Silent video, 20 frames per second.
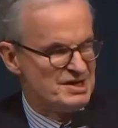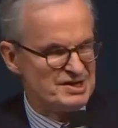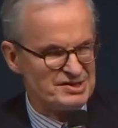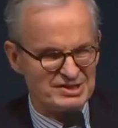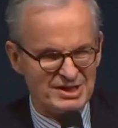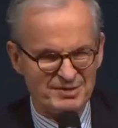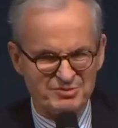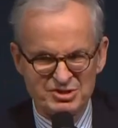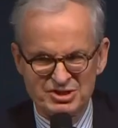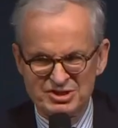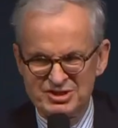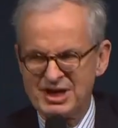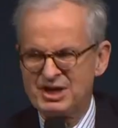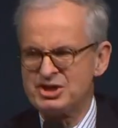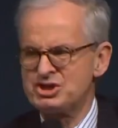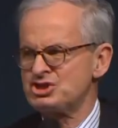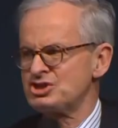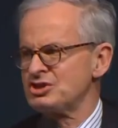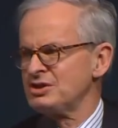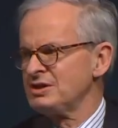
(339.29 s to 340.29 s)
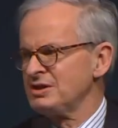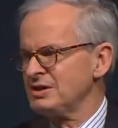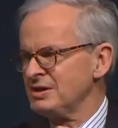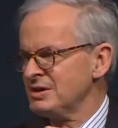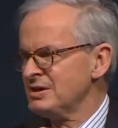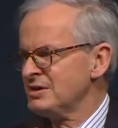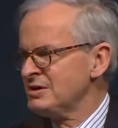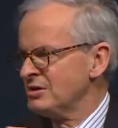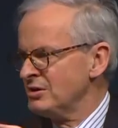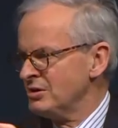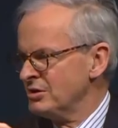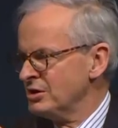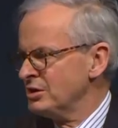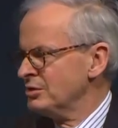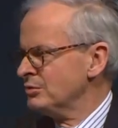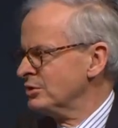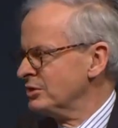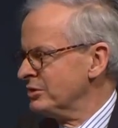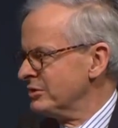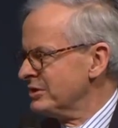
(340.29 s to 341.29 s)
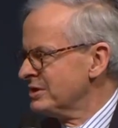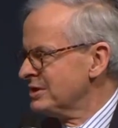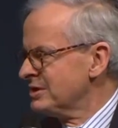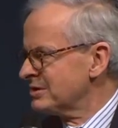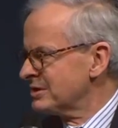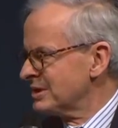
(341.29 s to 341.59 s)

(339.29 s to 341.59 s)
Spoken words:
substantially lower